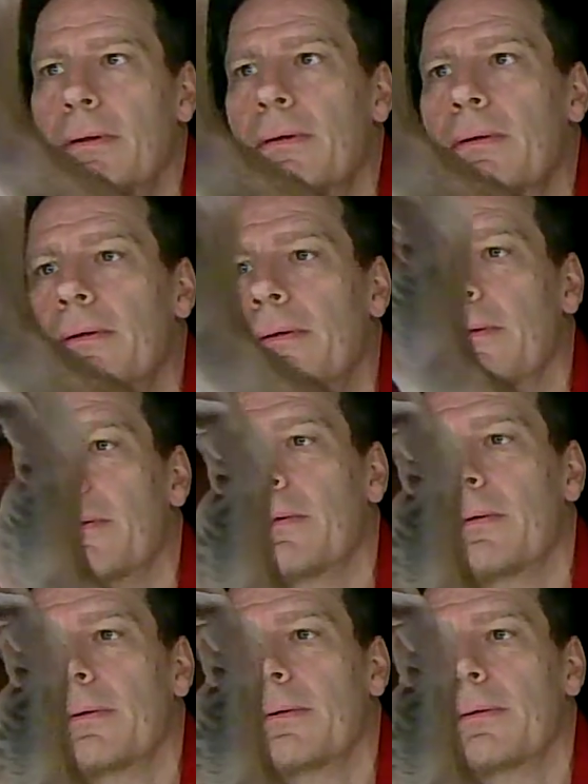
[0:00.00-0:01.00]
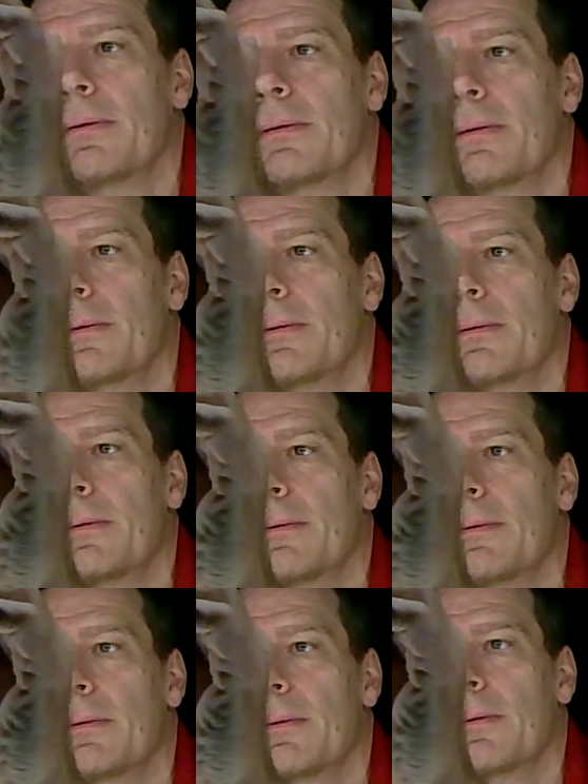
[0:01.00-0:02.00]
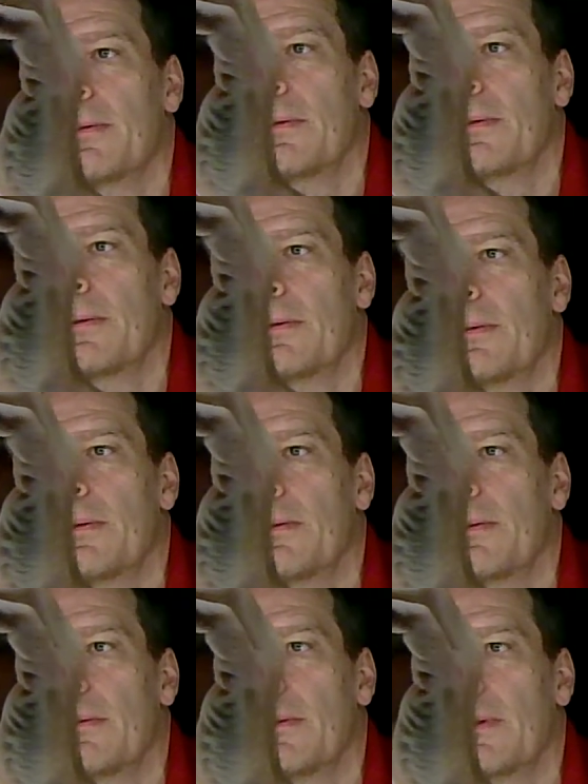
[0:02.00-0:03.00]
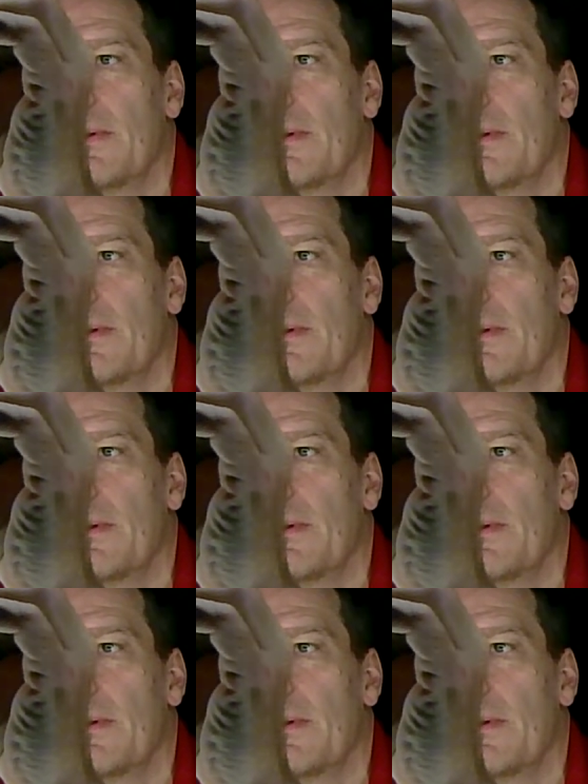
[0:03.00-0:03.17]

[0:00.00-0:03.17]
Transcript: No one is speaking in this clip.